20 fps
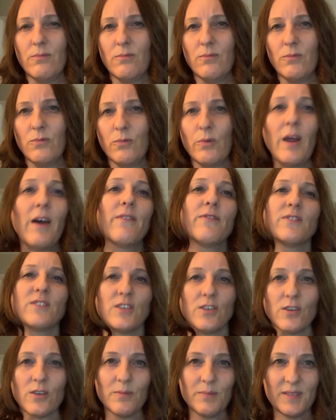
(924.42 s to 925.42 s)
rough
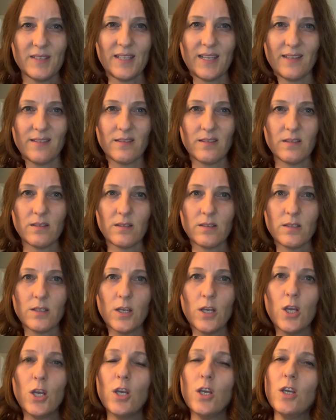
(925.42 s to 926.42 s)
circumstances.
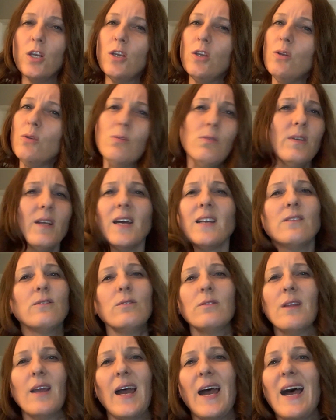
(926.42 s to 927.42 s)
You do not
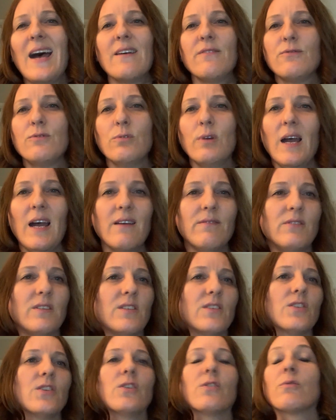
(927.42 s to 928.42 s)
have to have a
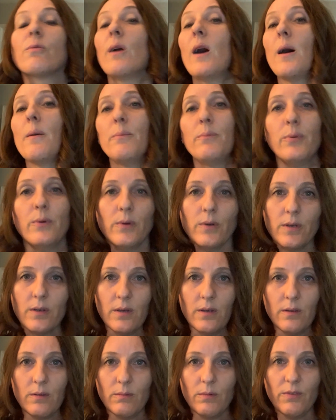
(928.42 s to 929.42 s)
scrapbook
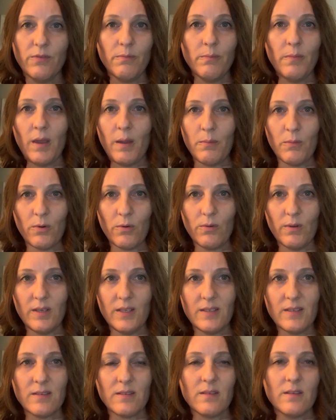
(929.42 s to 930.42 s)
with
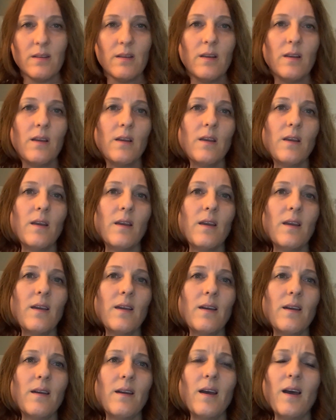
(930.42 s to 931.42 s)
memories.
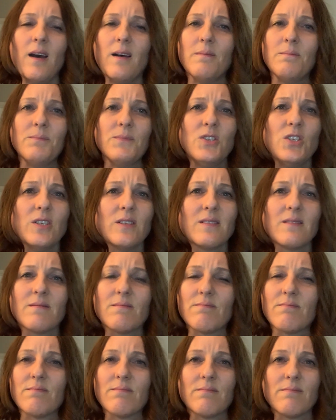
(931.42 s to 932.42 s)
Just
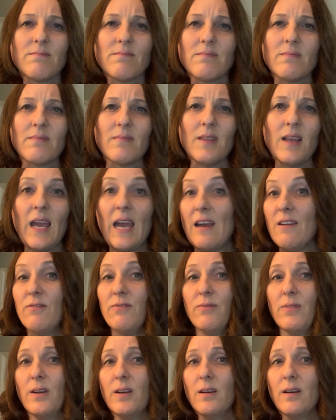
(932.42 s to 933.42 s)
have
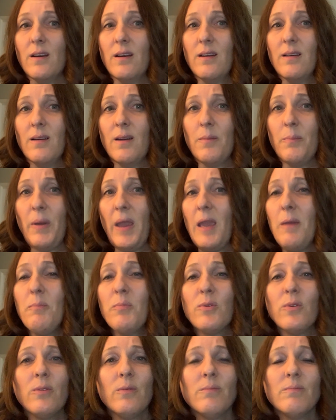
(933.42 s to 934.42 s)
a
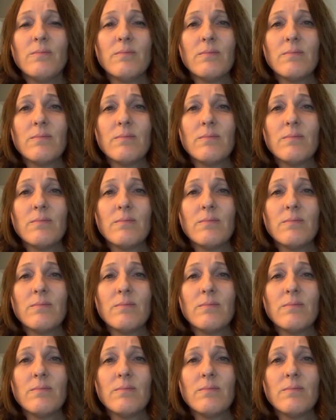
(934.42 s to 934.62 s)
paper